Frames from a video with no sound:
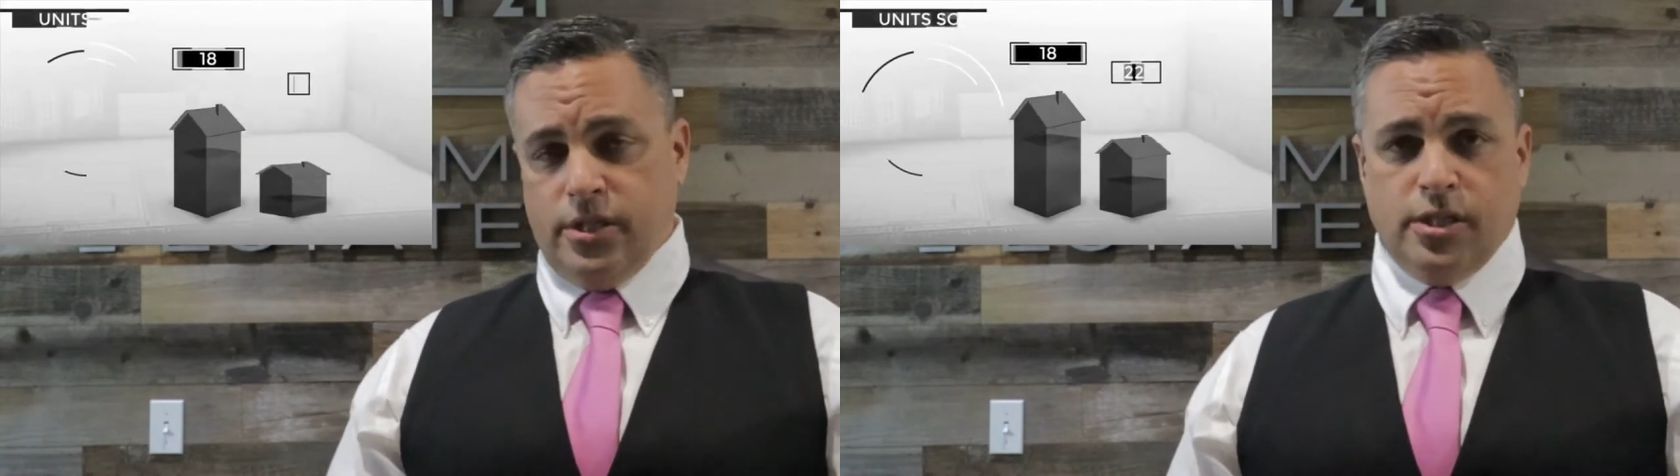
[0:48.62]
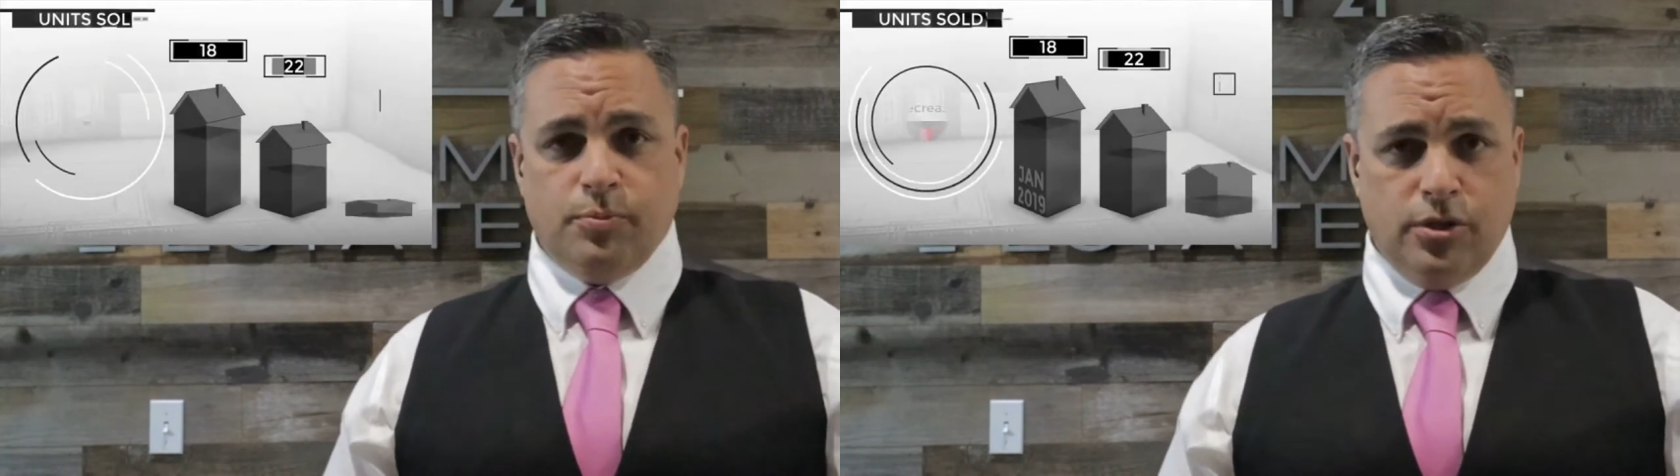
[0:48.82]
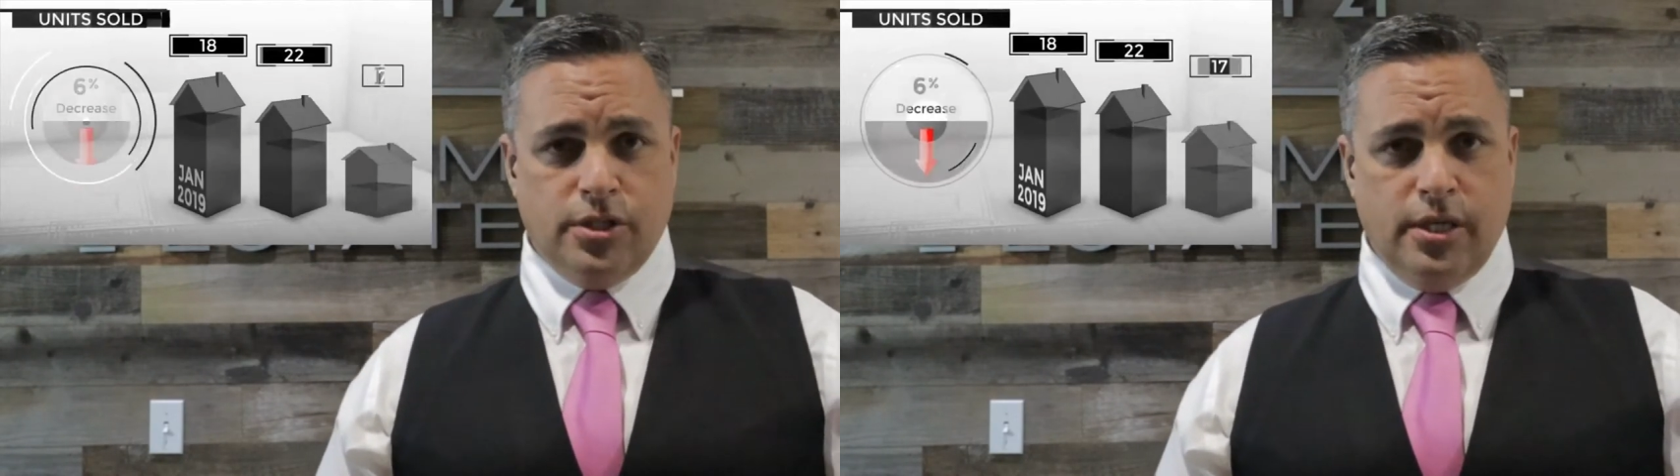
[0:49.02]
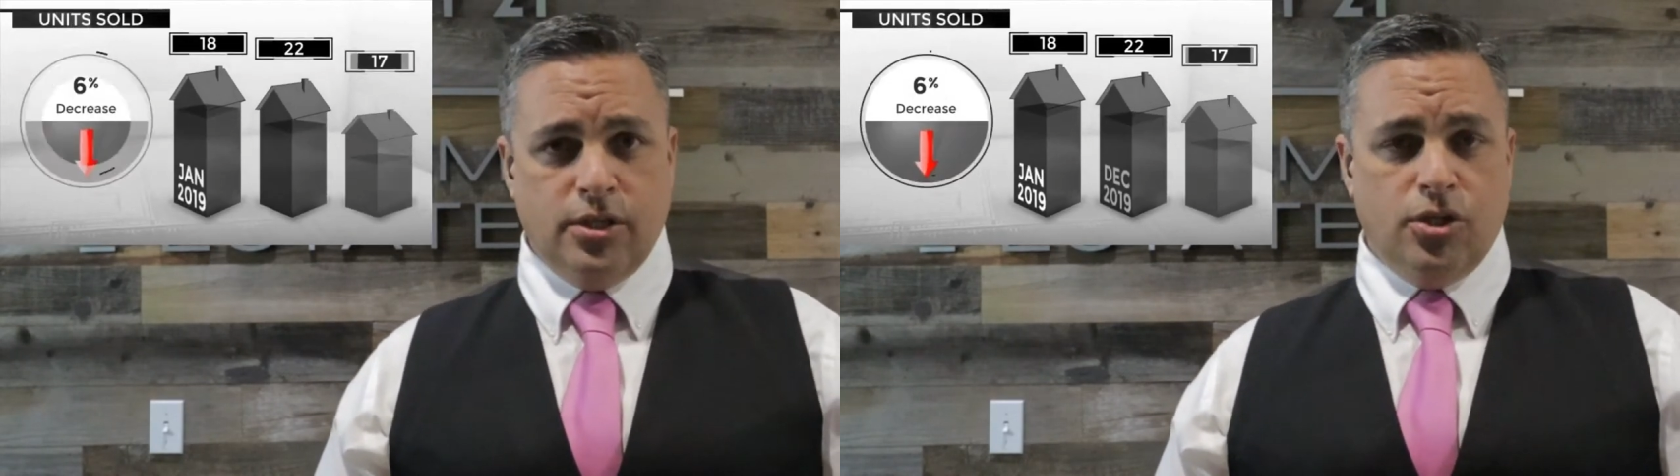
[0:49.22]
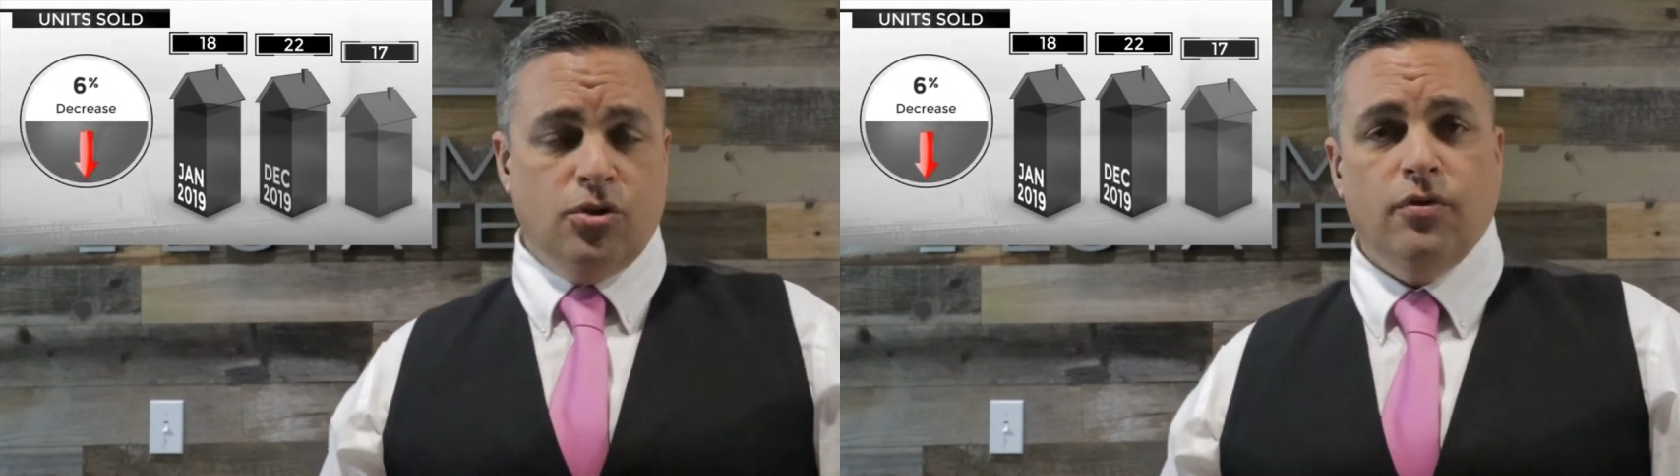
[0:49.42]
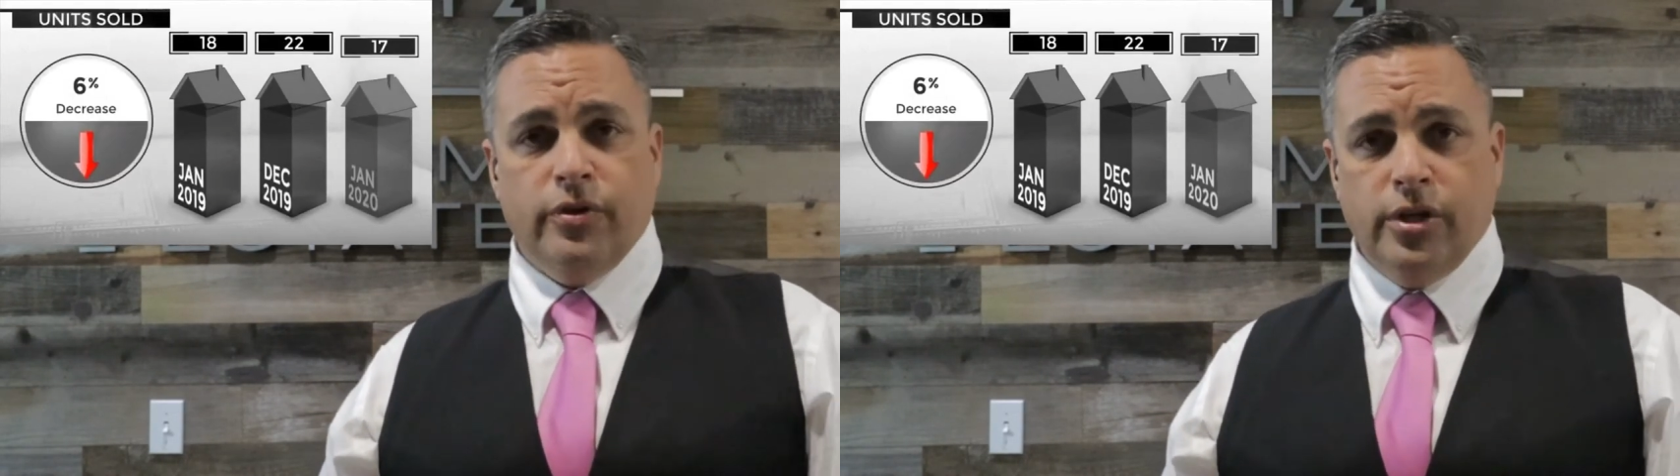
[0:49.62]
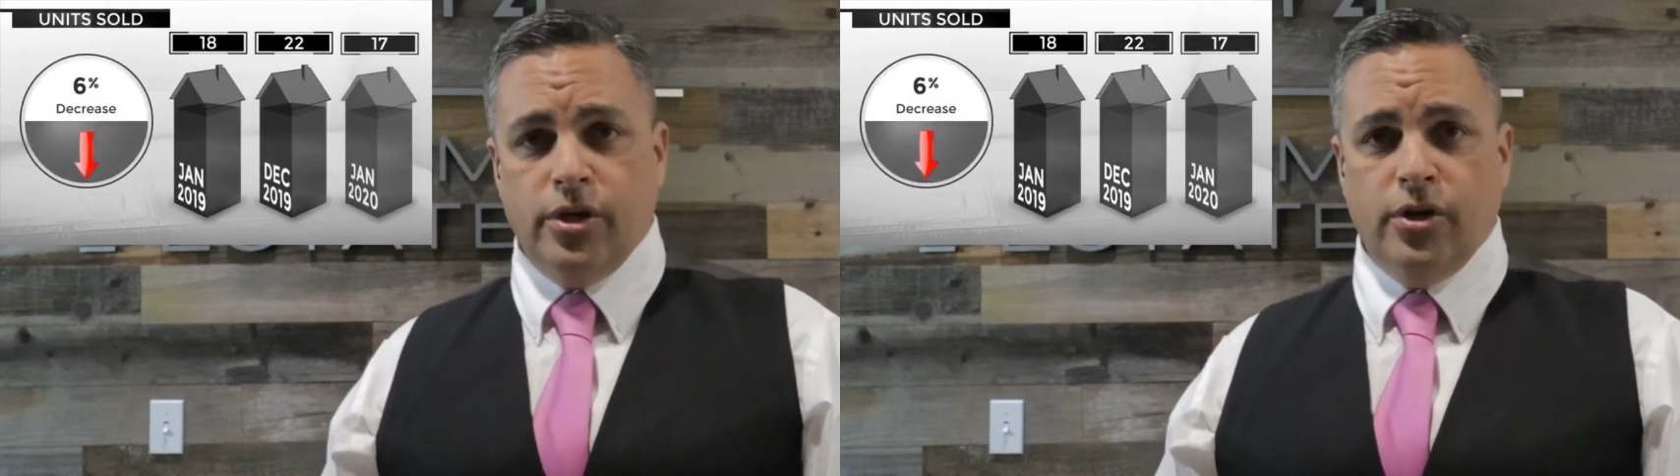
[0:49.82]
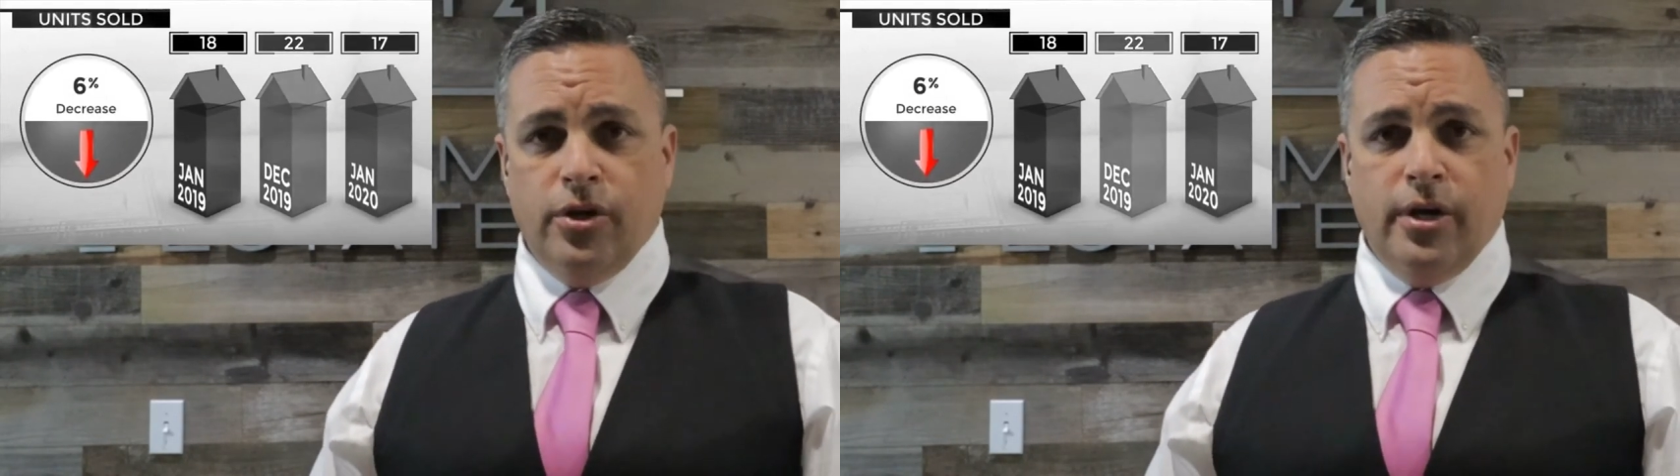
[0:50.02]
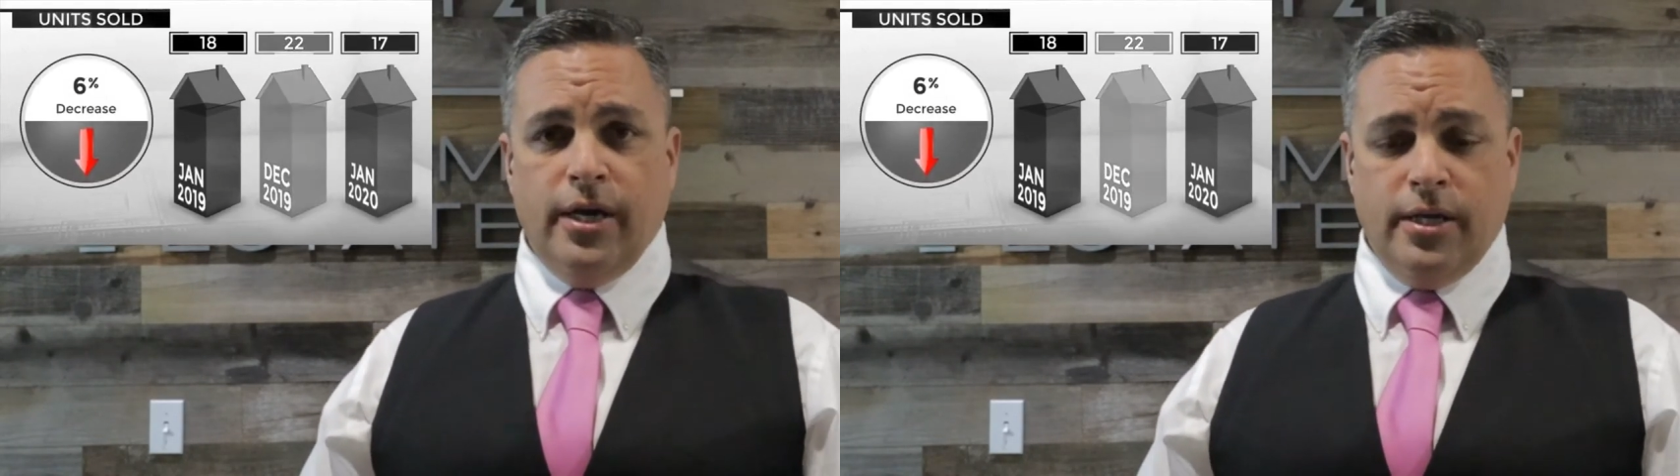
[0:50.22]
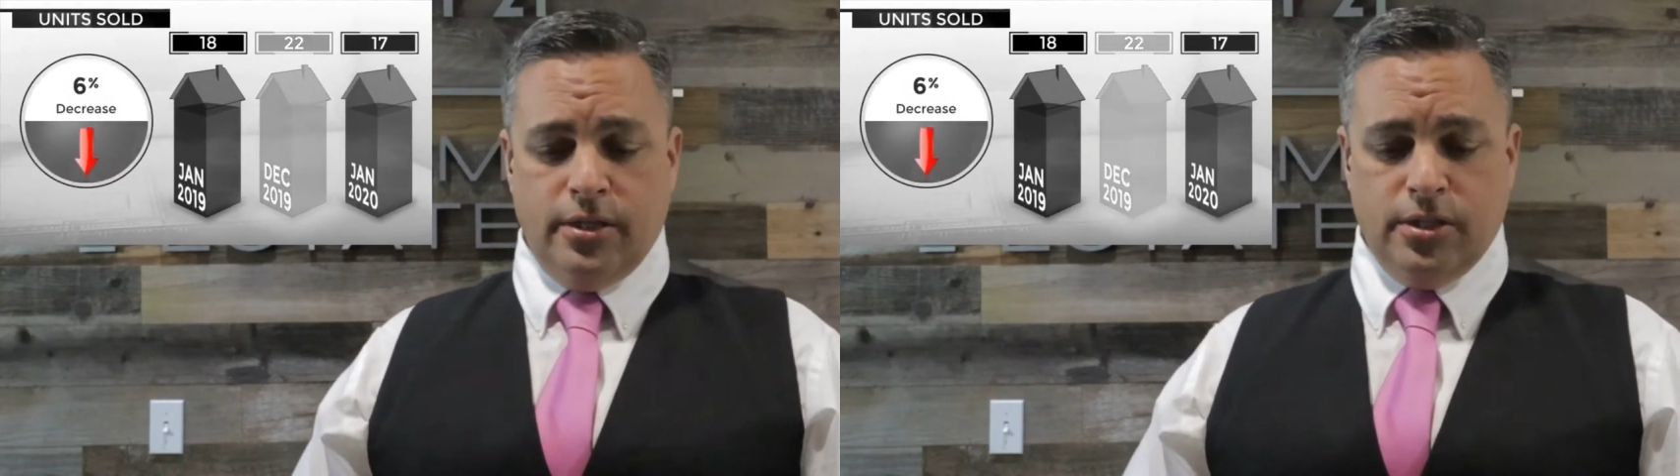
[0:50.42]
six percent year over year
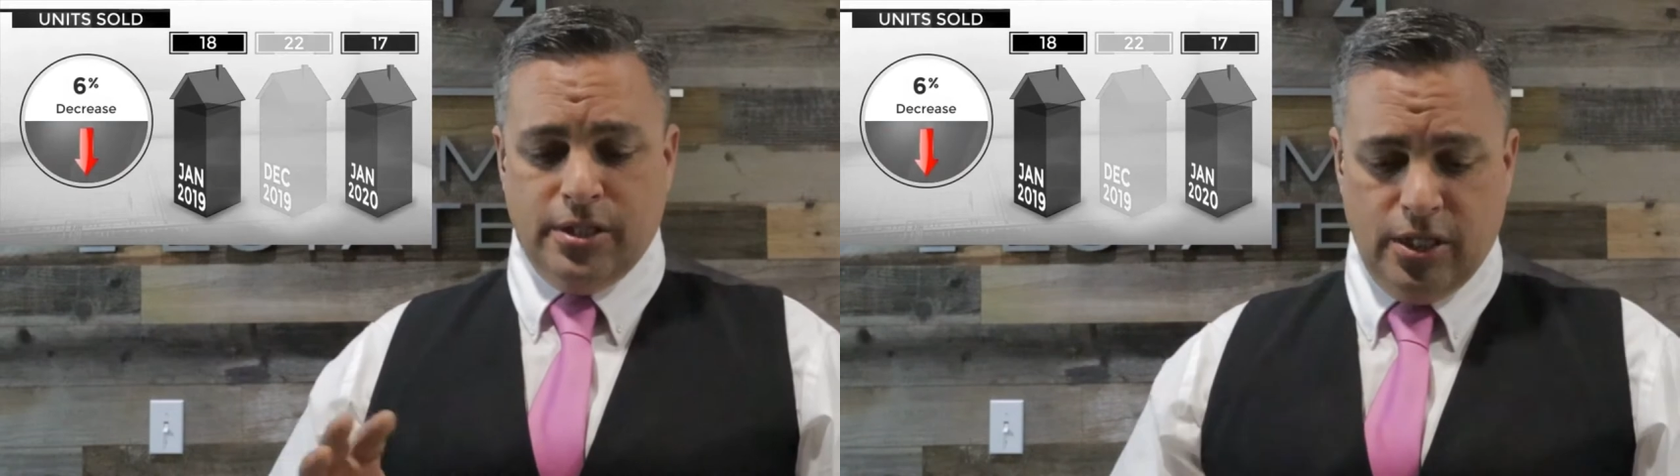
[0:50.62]
and